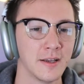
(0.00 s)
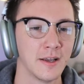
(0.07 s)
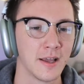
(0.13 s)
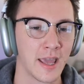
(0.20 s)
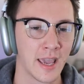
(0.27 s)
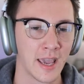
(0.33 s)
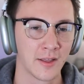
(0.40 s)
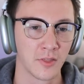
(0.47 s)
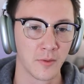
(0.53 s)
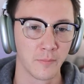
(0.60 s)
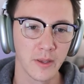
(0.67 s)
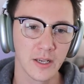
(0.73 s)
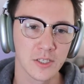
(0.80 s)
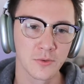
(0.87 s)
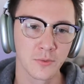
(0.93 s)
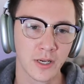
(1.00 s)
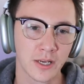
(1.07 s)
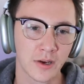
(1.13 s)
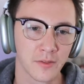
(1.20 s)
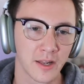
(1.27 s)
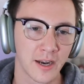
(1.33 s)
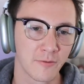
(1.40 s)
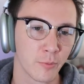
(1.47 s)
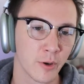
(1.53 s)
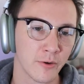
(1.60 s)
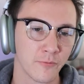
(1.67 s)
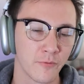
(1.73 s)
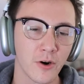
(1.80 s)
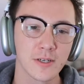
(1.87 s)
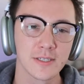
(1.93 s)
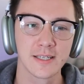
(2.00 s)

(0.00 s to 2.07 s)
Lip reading: And the biggest one here that I've put first